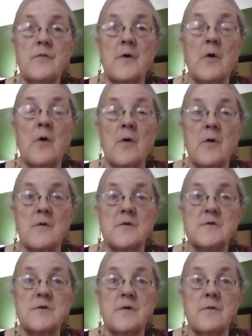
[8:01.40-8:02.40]
the
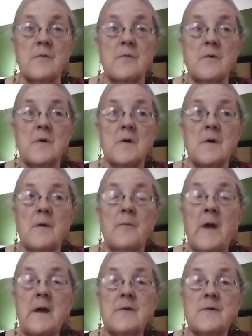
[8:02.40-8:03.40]
urge to
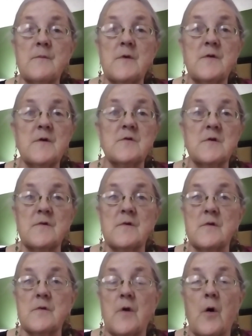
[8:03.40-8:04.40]
make some decisions
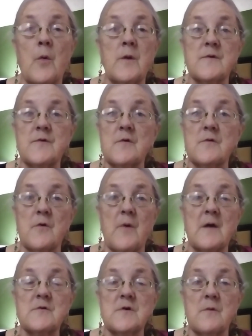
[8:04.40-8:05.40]
and go in a certain
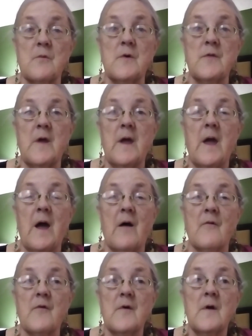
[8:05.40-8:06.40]
direction when they
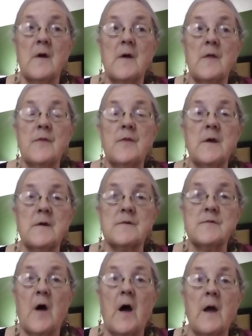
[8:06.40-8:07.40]
have
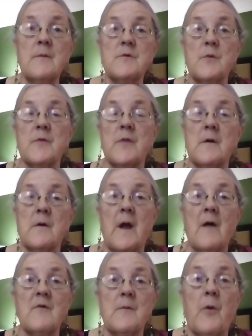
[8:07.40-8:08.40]
these times when they're
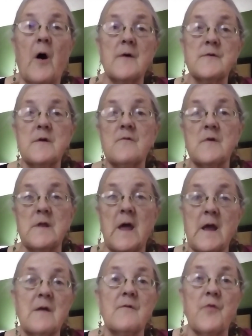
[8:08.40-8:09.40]
having positive and
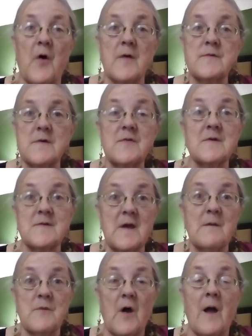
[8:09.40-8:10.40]
negative thoughts at the
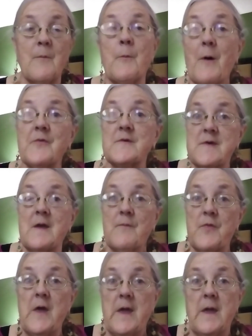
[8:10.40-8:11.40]
same time about the same
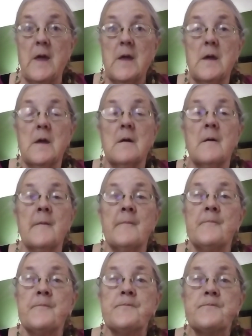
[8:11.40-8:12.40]
thing.
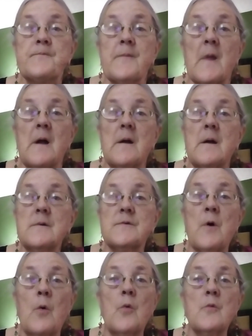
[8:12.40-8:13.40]

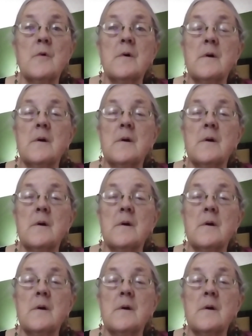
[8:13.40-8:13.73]
So